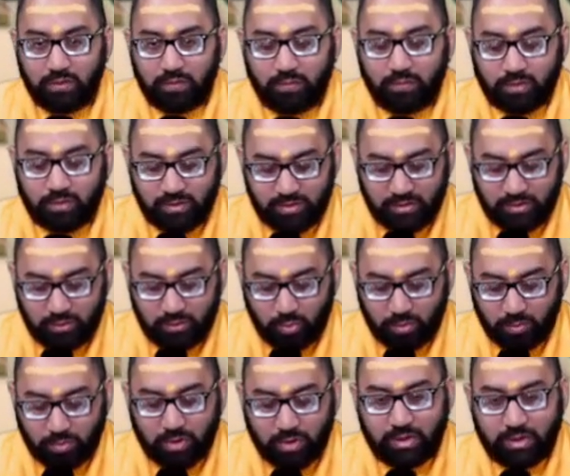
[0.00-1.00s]
For instance,
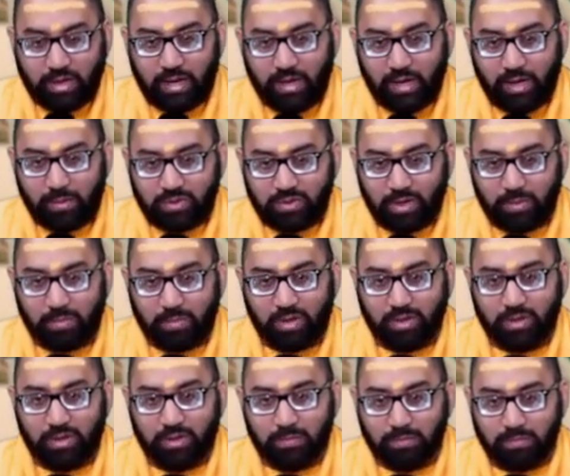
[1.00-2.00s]
when we're at camps at
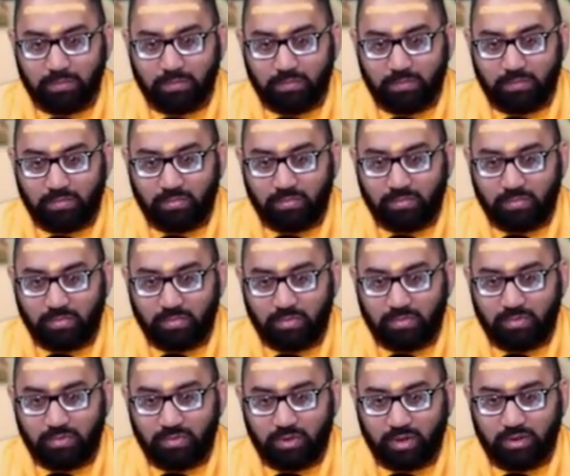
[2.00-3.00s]
Mangalam
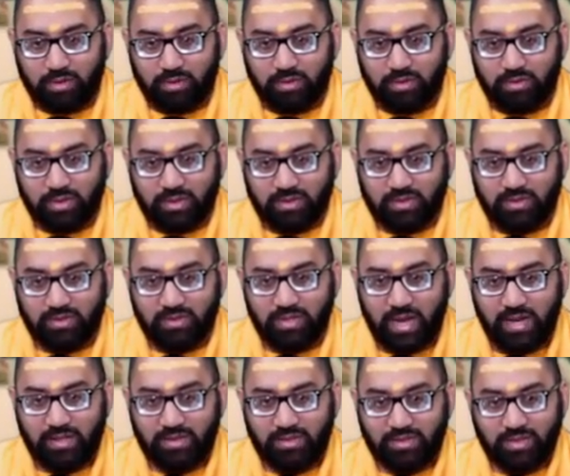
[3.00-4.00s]
and there's like a
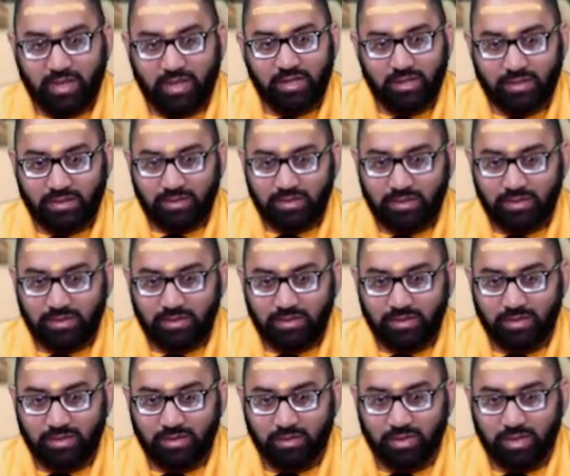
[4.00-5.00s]
snake sighting
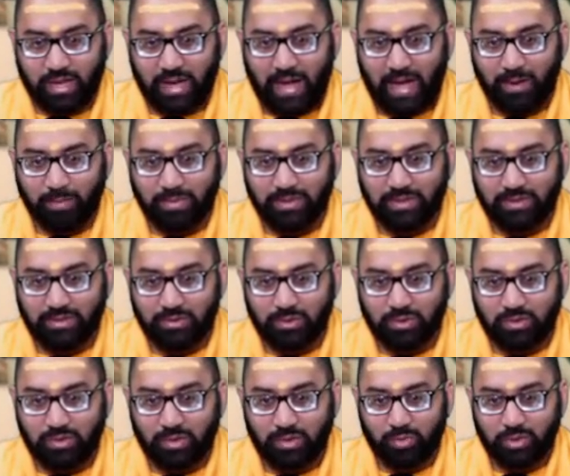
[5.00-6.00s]
near the cabins
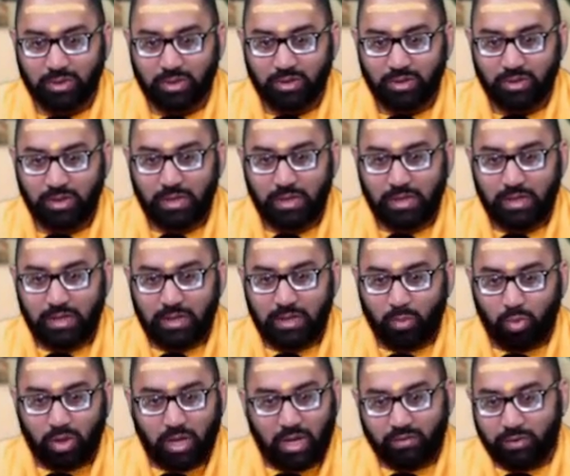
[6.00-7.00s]
or somewhere,
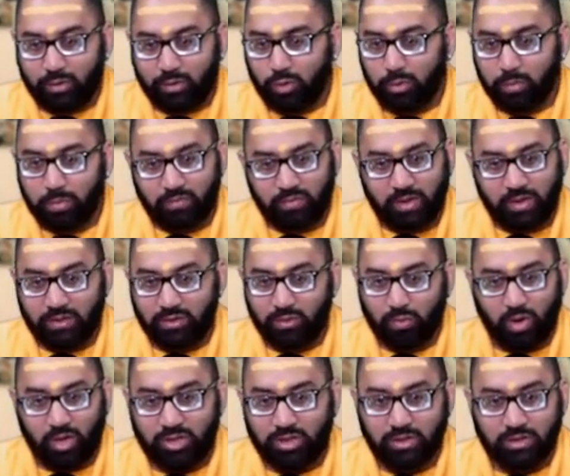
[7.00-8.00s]
we'll have a group of kids
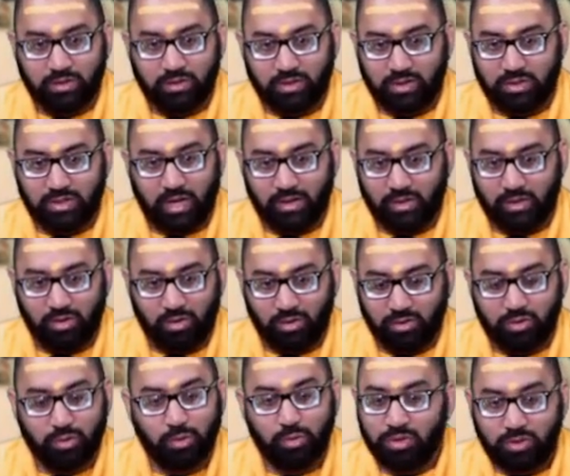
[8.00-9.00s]
rush into the dining hall.
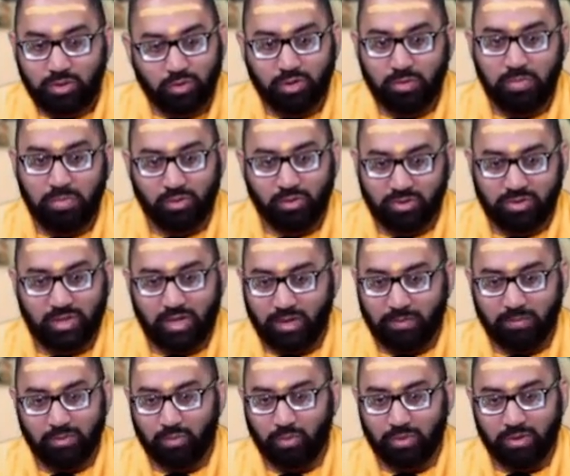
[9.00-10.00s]
It's usually during meals
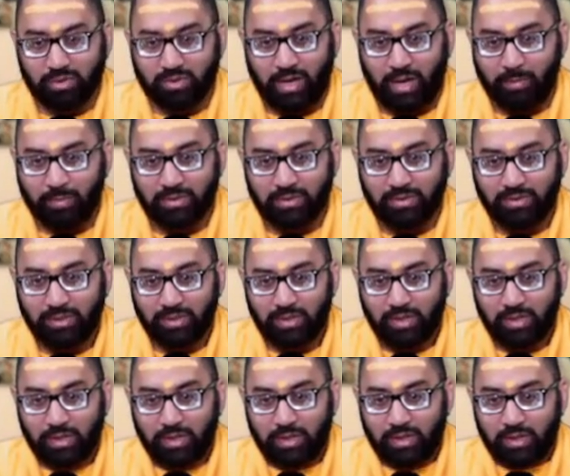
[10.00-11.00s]
time is when this happens.
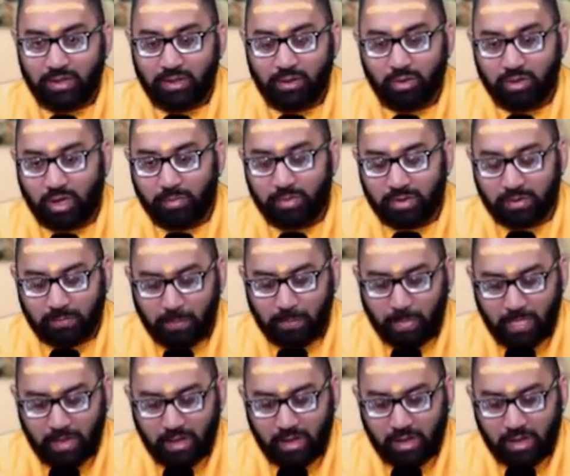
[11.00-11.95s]
They'll come in.